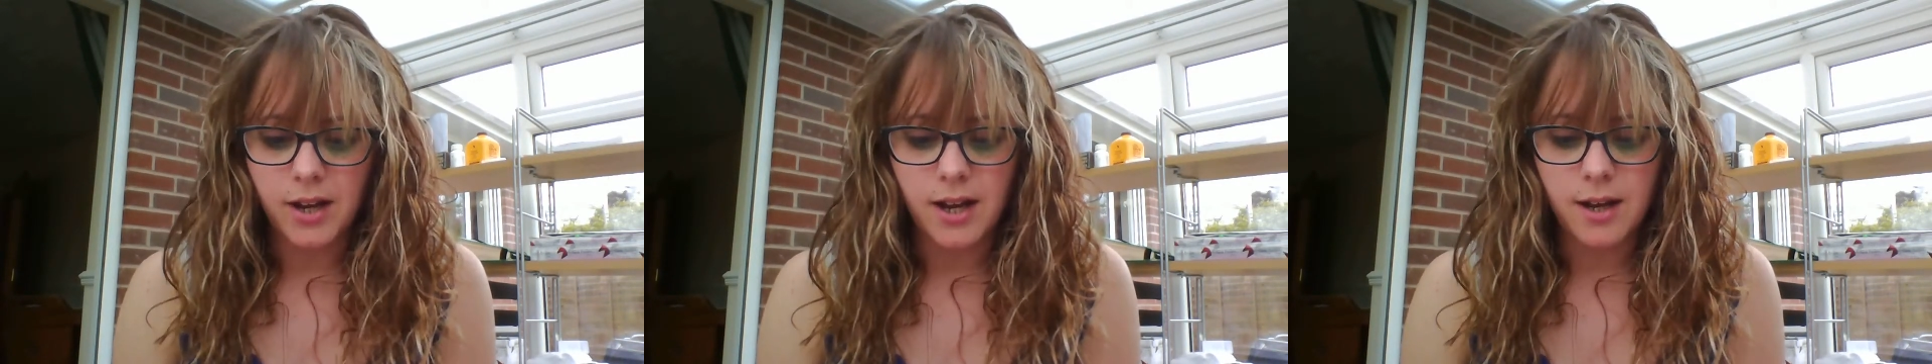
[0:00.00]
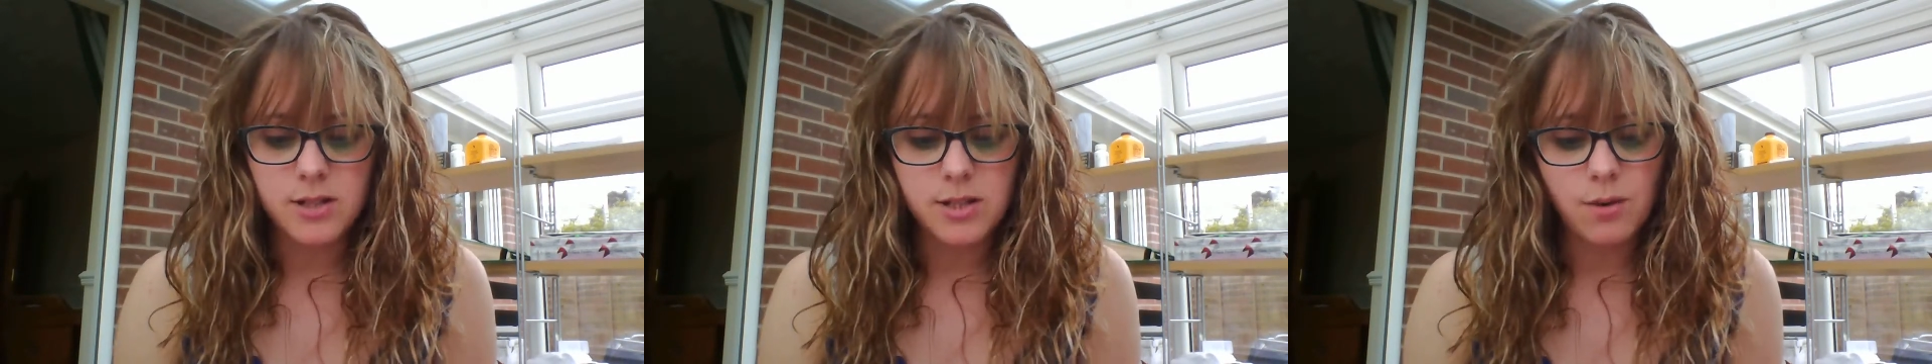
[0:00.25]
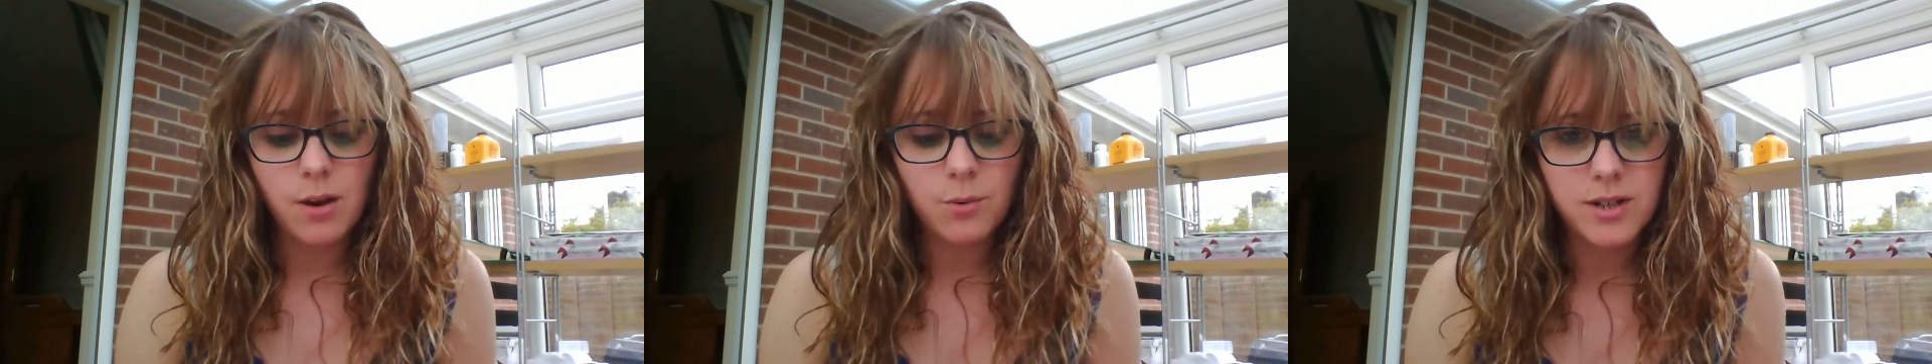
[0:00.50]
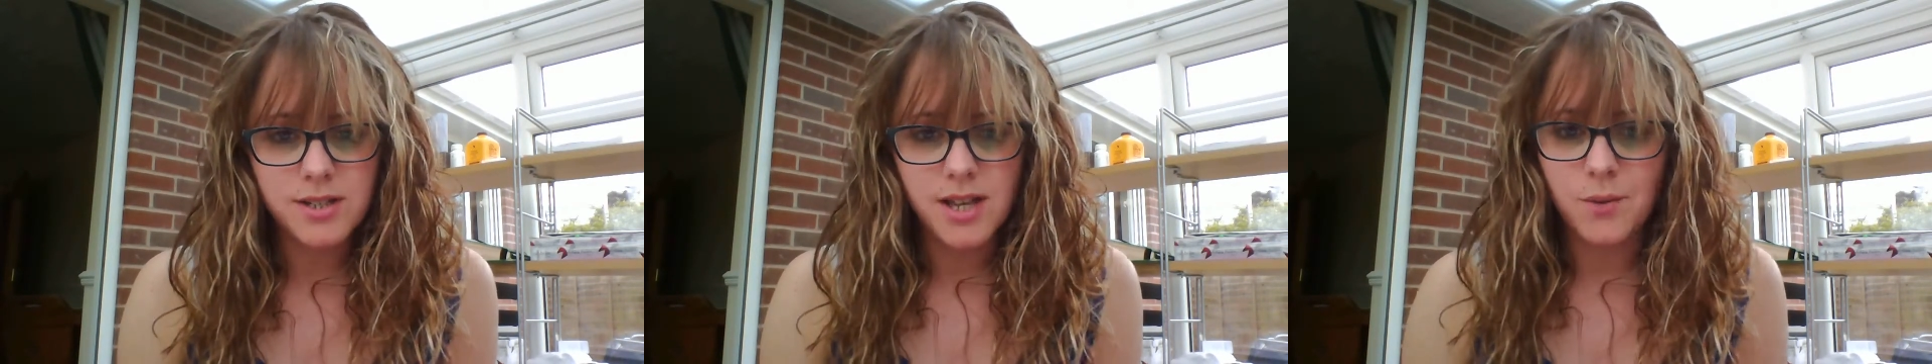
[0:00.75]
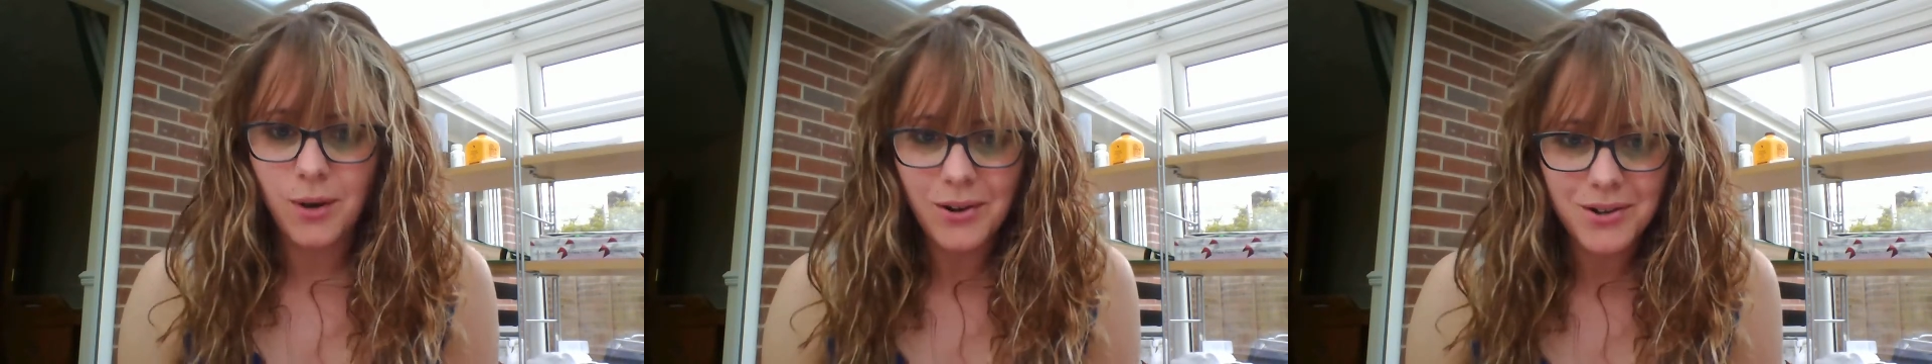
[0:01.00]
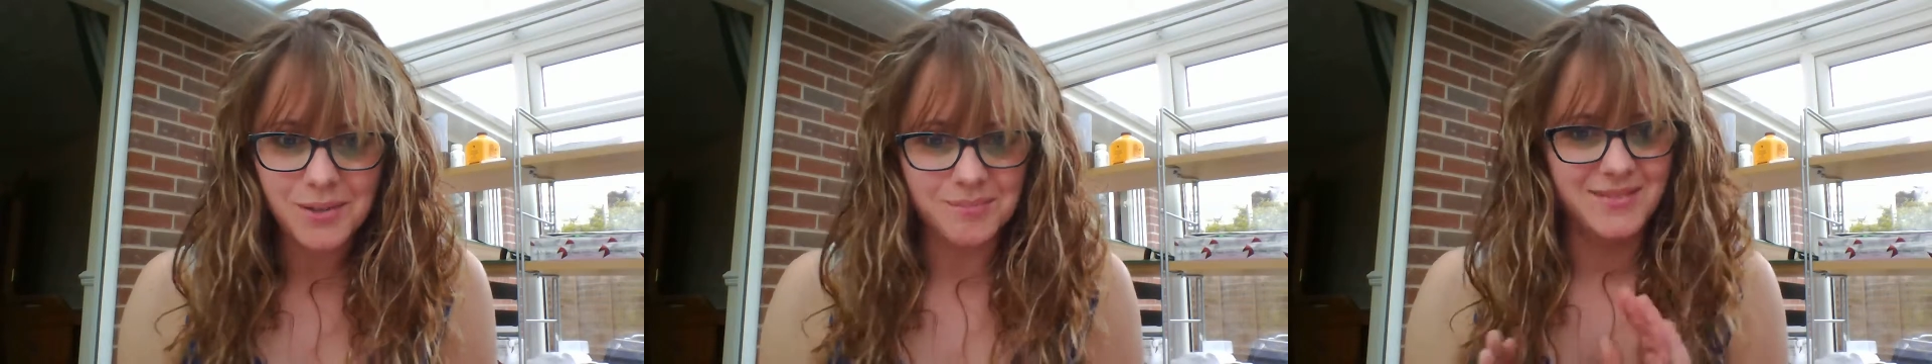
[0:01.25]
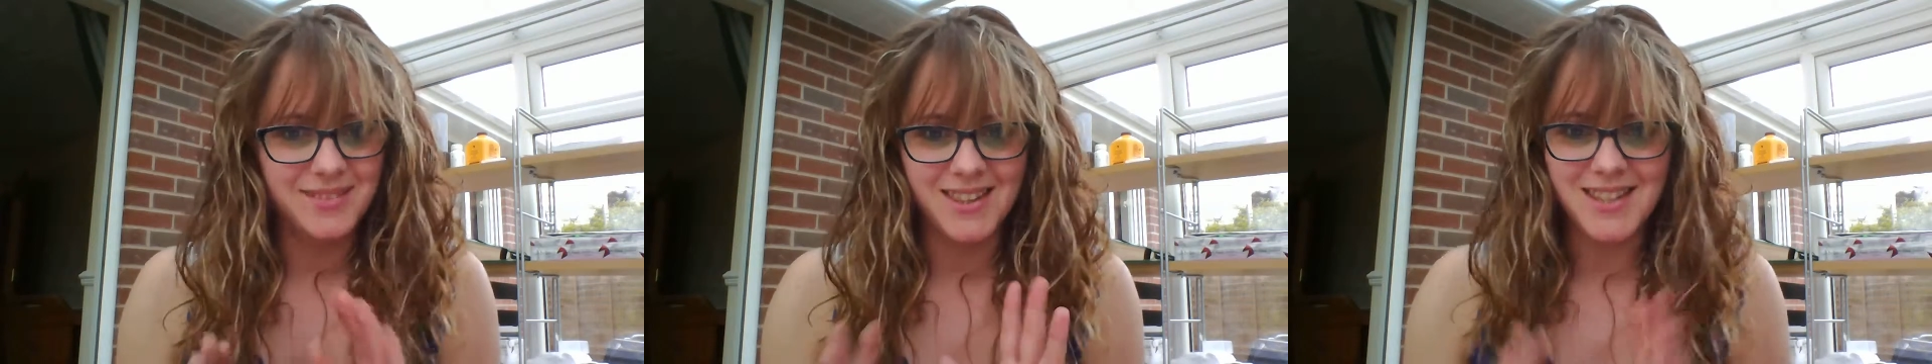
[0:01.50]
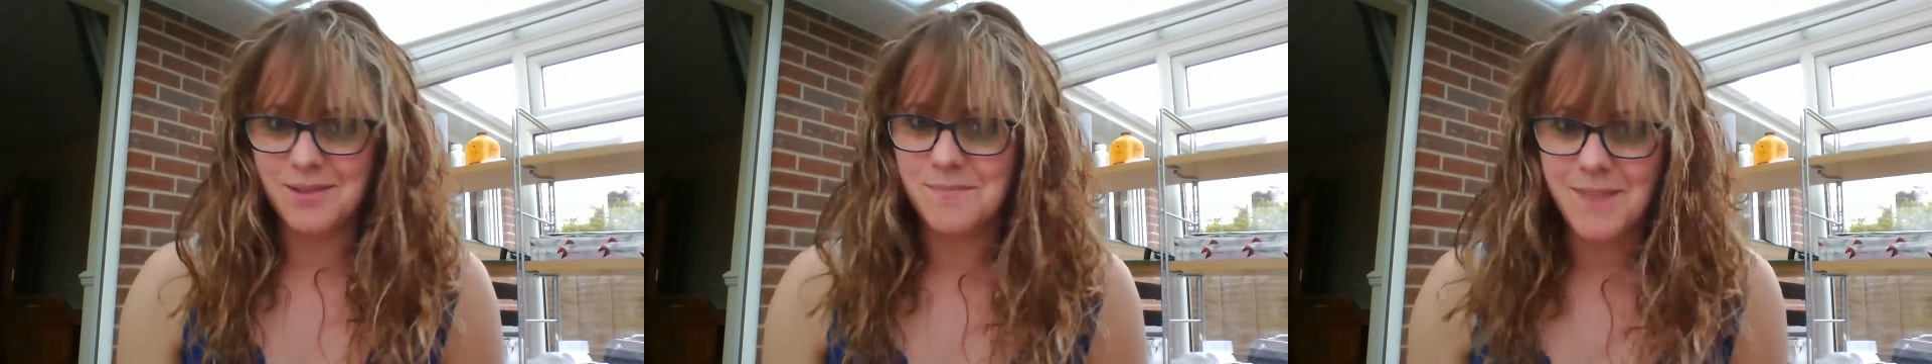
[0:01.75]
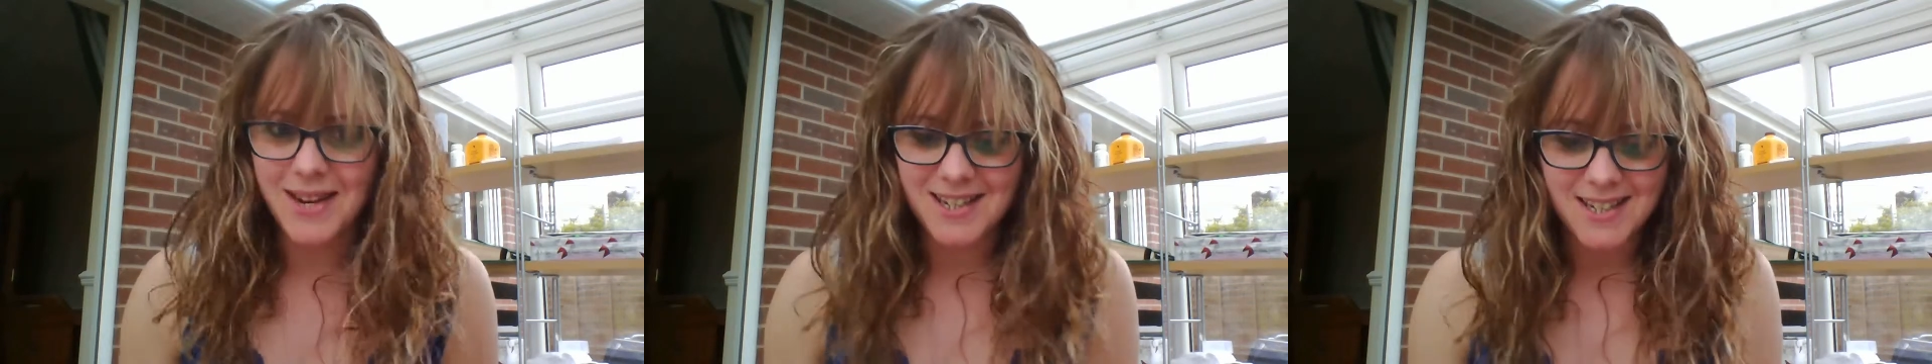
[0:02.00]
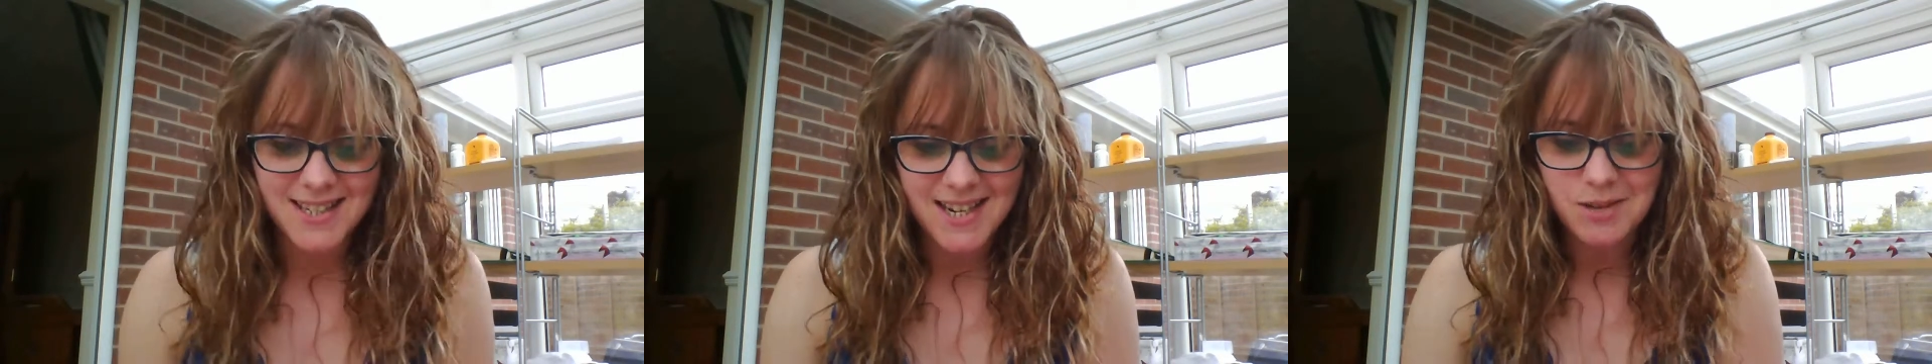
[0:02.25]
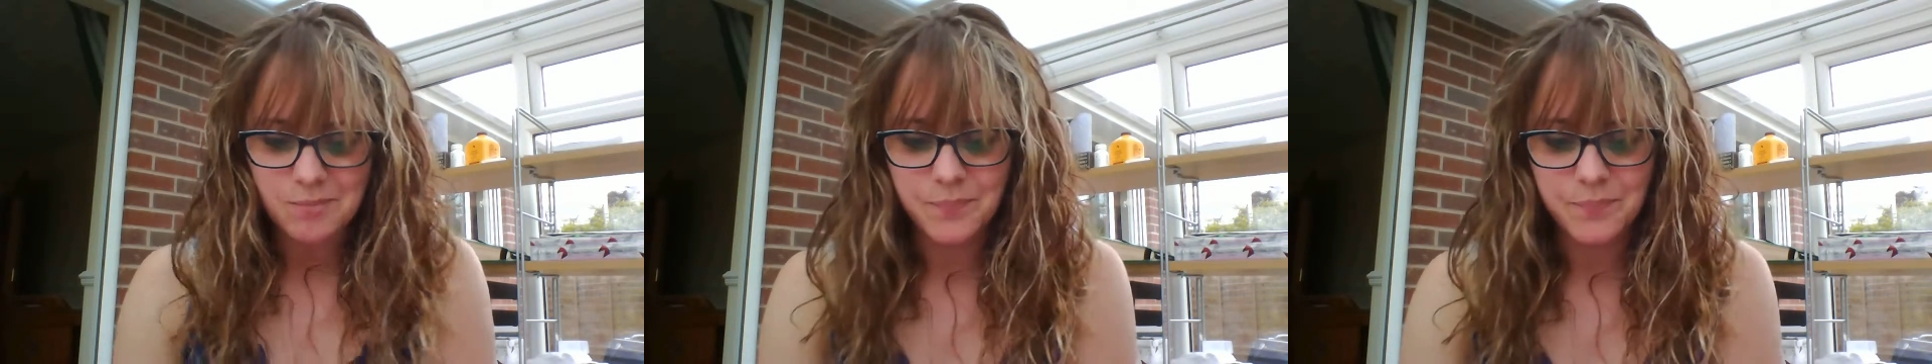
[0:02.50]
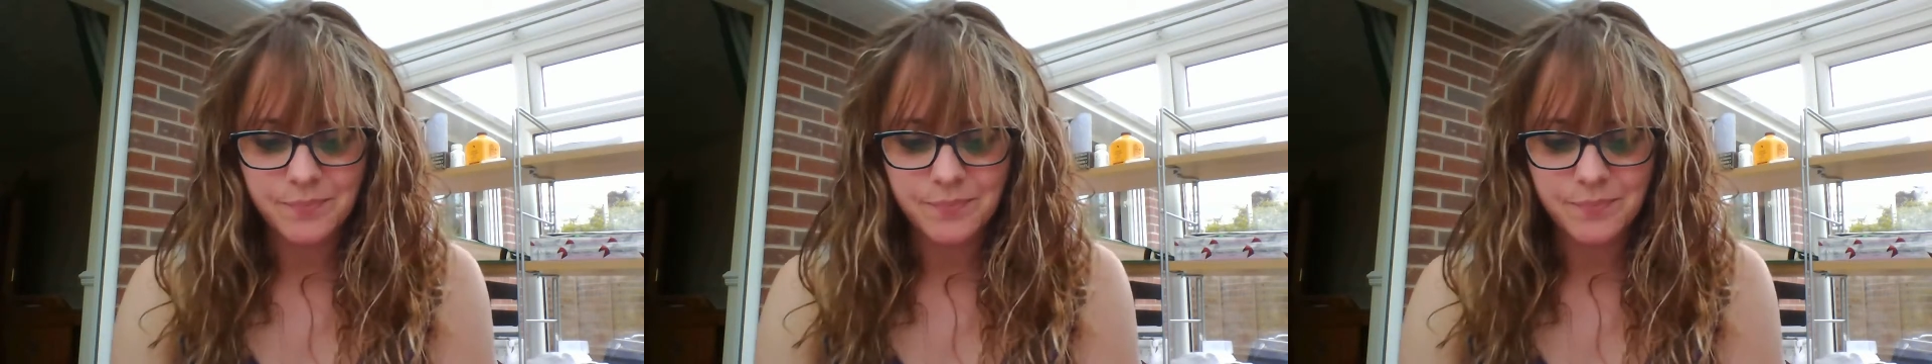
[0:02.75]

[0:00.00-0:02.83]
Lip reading: and so I want to say welcome to this amazing team.